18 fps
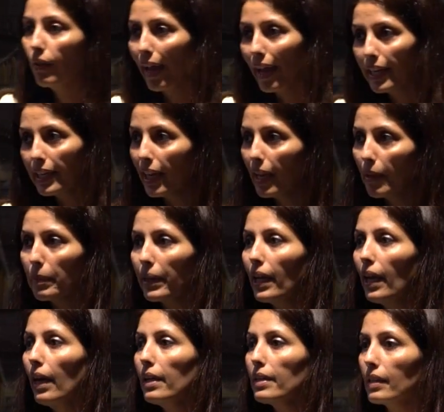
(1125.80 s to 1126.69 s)
to any
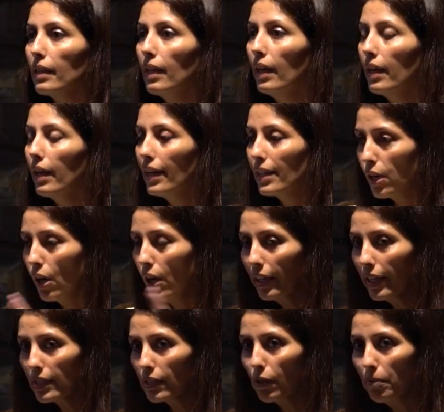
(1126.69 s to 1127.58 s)
APIs. As
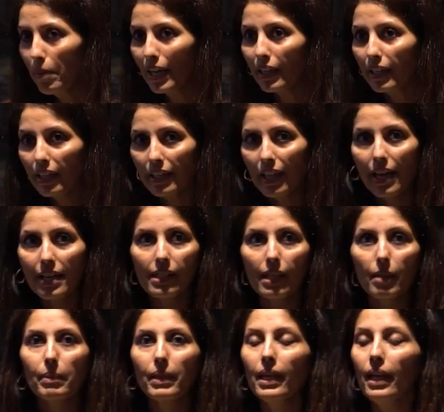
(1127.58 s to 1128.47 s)
long as your backend has
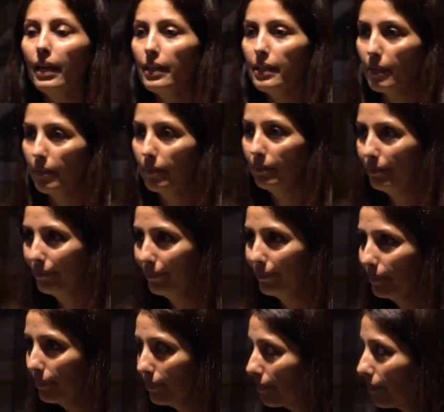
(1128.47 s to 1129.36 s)
APIs,
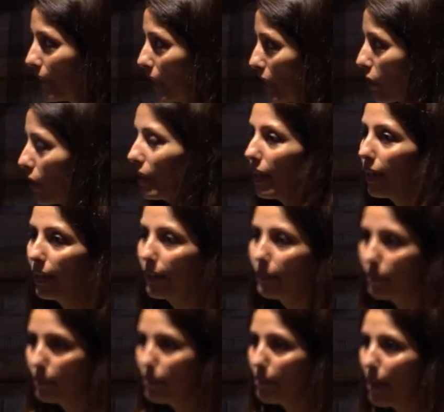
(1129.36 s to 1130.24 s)
that's all
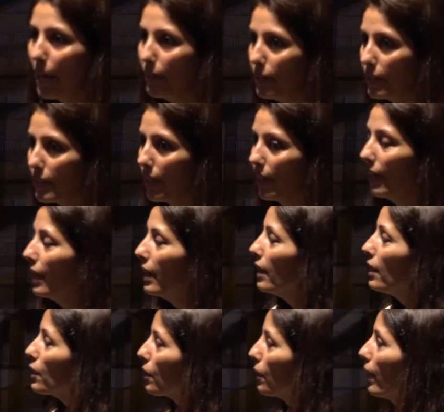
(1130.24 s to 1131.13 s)
that matters
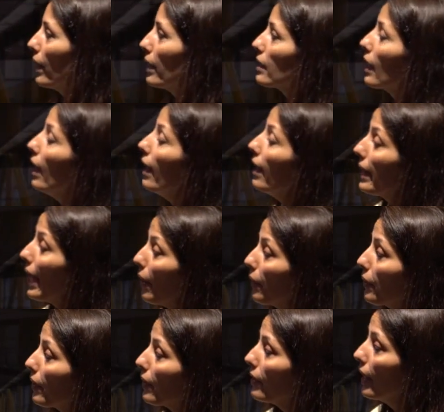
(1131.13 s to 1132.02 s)
to us.
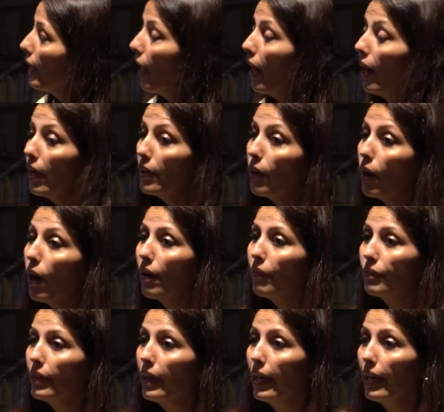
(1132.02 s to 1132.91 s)
Now, there are
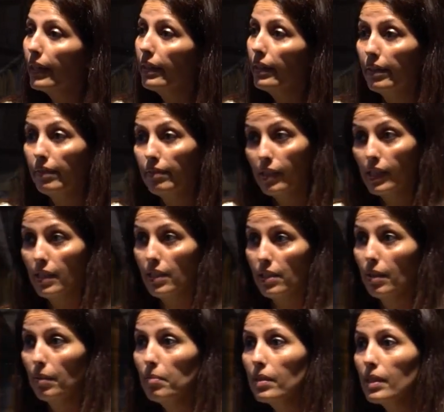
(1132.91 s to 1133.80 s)
offline
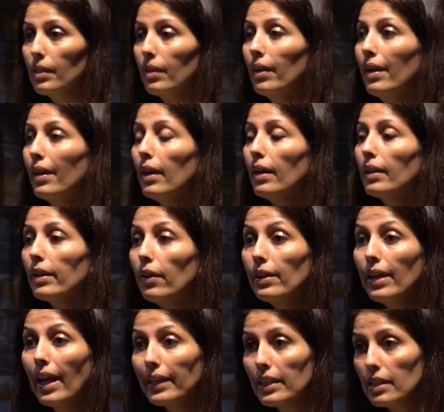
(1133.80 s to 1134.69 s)
systems, there
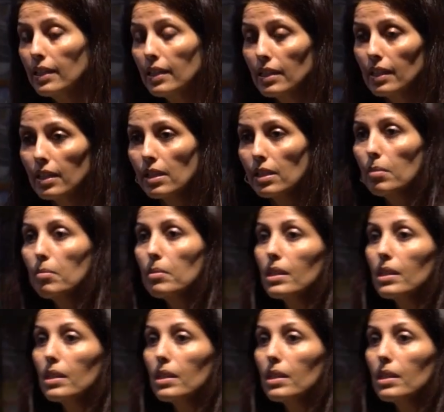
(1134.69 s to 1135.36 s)
are legacy systems